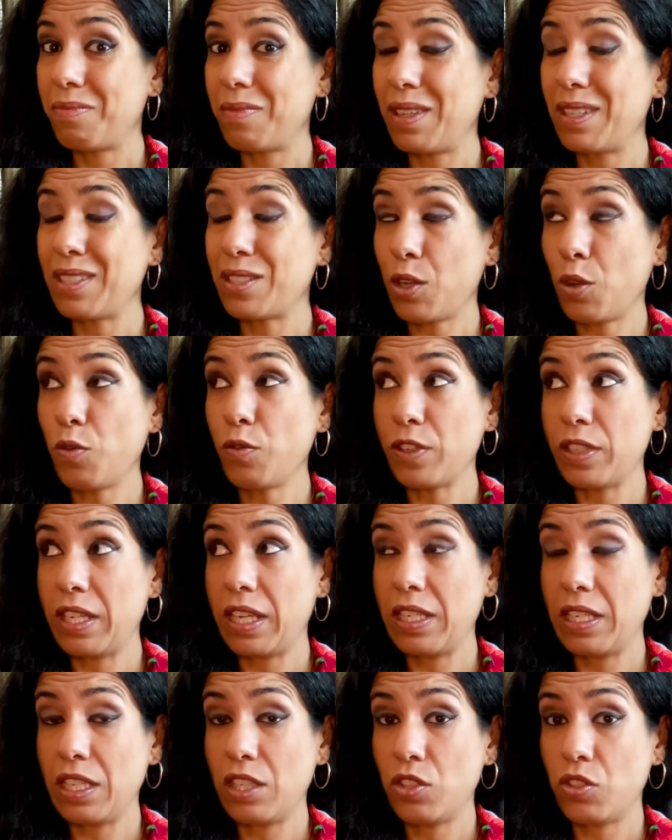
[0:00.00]
it's over
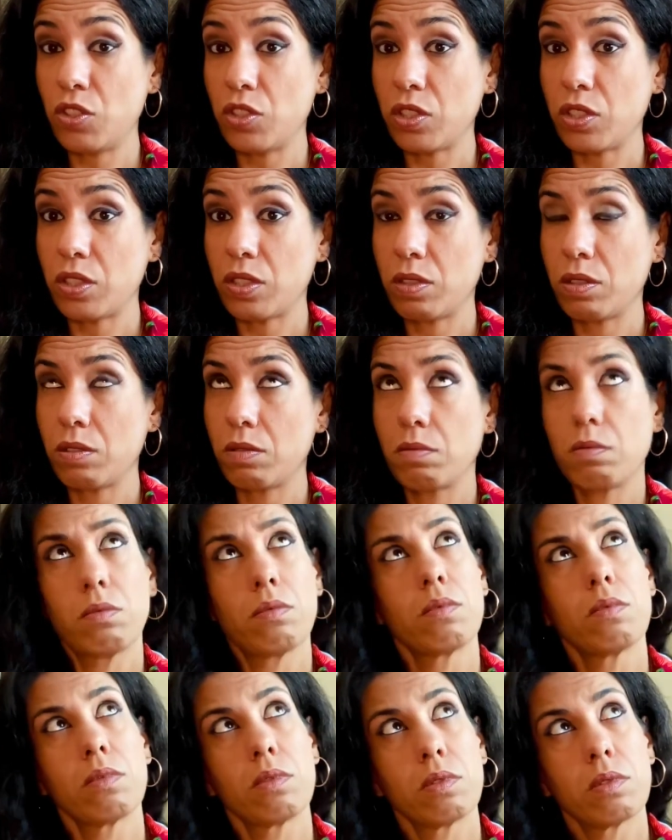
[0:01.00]
10 inches.
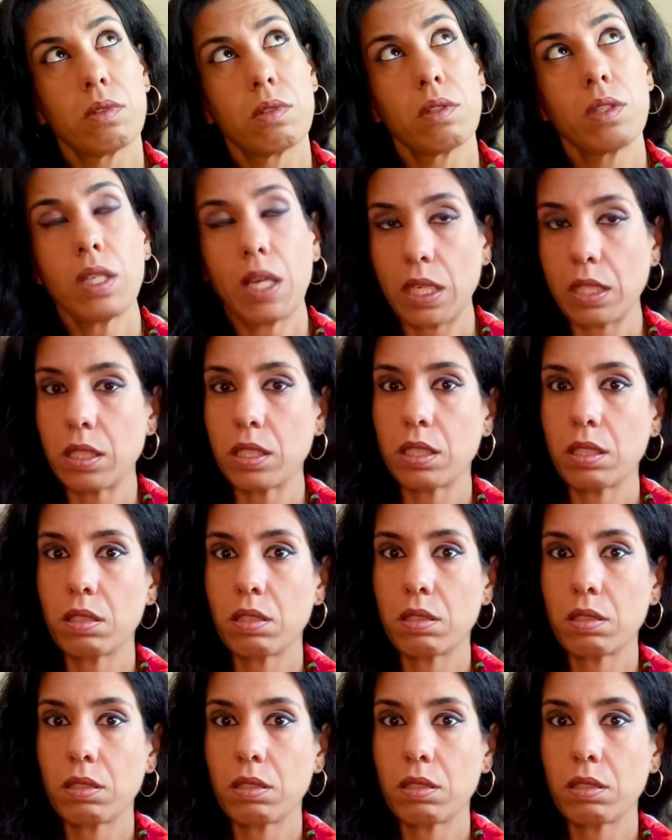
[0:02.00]
Yes.